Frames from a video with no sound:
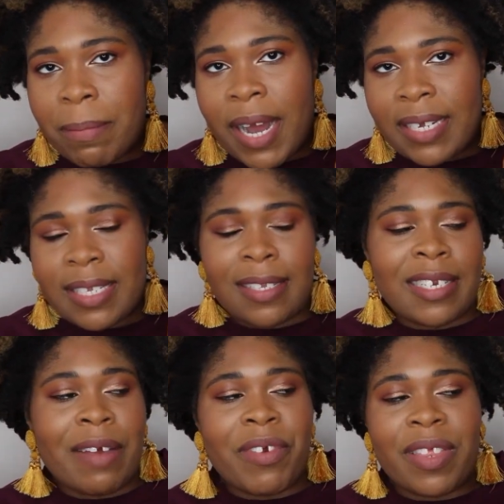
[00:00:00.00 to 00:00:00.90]
boxes
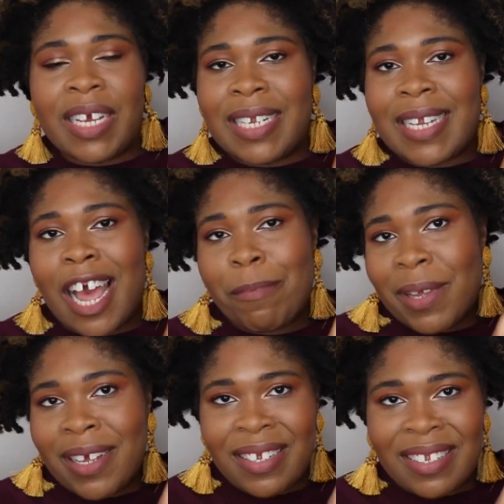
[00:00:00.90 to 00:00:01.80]
and everything intact
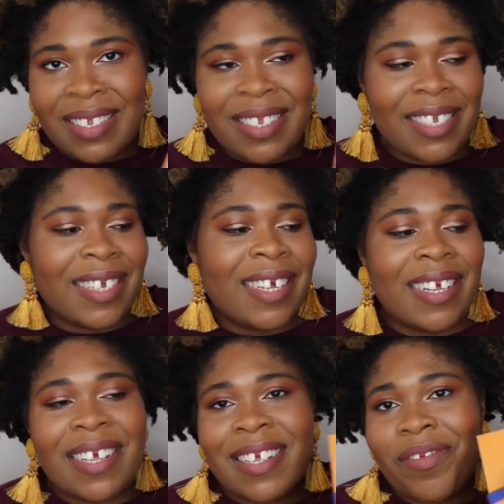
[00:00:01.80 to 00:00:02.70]
because,
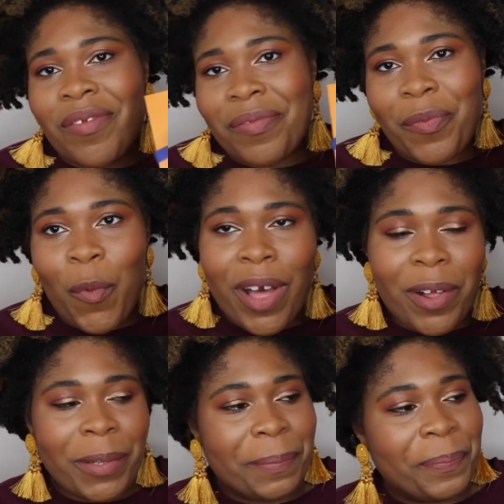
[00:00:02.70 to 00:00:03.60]

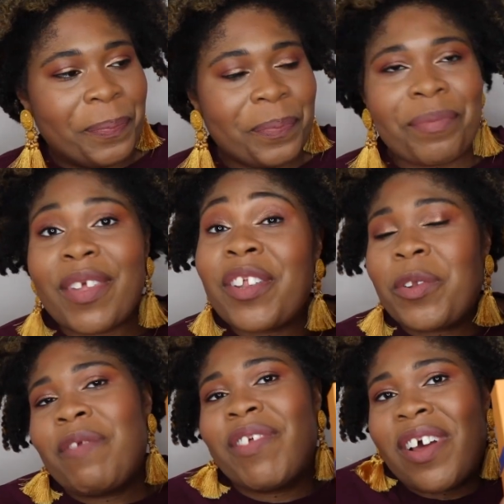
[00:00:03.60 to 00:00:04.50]
well, it's
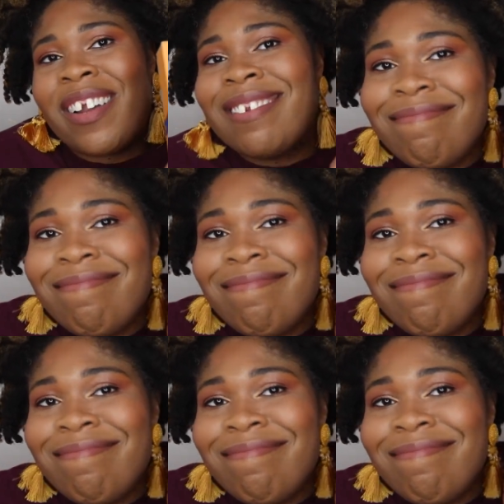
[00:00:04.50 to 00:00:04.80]
Louis Vuitton.